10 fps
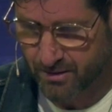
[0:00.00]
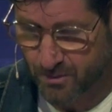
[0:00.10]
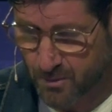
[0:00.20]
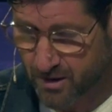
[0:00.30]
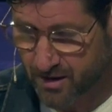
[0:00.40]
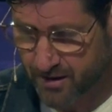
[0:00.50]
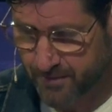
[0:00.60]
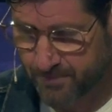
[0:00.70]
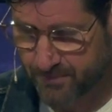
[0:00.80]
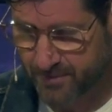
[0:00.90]
working,
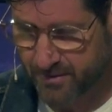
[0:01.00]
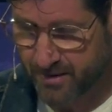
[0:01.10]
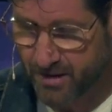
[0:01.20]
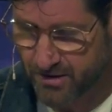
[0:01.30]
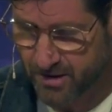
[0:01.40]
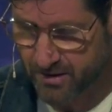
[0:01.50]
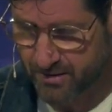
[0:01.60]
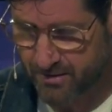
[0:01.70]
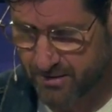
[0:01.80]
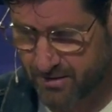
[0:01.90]
teaching,
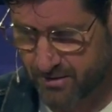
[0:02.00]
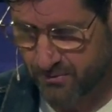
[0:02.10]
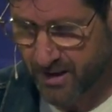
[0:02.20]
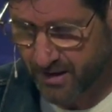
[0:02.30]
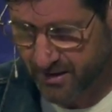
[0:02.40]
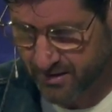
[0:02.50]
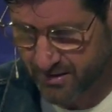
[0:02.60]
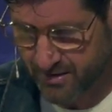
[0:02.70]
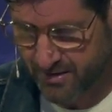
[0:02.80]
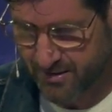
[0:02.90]
reading,
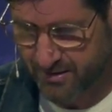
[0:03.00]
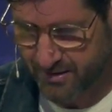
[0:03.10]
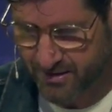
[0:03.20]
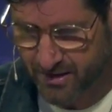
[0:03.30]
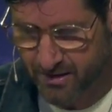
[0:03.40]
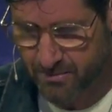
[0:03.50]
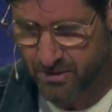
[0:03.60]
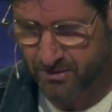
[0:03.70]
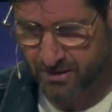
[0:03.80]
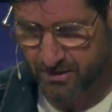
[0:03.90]
listening to
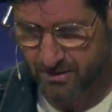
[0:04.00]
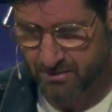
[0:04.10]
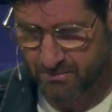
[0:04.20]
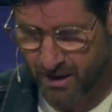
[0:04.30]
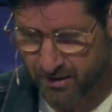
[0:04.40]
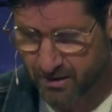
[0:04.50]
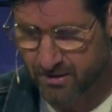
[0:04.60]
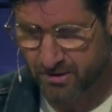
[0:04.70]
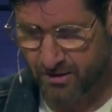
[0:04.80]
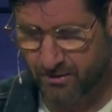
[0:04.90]
music, bathing the
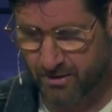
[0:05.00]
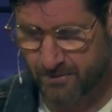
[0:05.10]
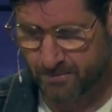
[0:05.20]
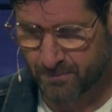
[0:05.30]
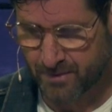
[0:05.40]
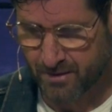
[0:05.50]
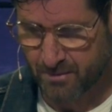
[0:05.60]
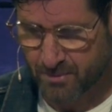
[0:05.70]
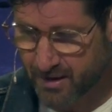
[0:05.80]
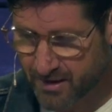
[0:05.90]
children,
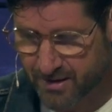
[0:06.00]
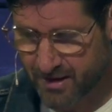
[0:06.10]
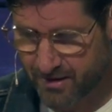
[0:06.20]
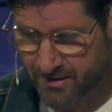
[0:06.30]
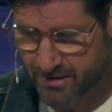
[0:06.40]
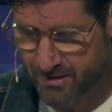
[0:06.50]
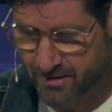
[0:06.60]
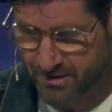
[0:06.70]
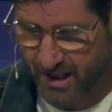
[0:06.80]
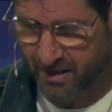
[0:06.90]
playing tennis,
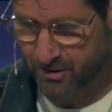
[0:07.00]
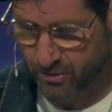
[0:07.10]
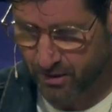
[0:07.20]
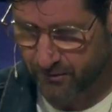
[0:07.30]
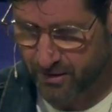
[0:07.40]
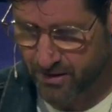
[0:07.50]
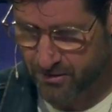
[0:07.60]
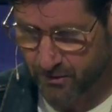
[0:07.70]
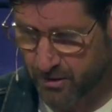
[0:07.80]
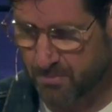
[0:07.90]
chatting to our friends
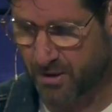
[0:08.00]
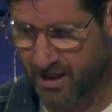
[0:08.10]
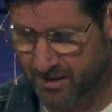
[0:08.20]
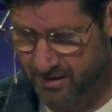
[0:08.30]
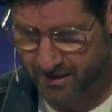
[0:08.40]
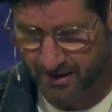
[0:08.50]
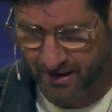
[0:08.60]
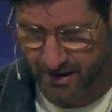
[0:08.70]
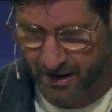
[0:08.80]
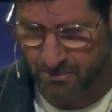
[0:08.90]
over a pint and
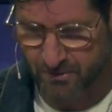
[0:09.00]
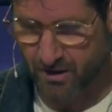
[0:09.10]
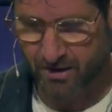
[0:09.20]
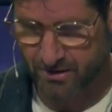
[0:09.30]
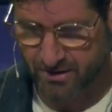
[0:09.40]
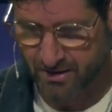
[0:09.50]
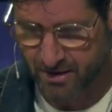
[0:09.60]
a game of darts,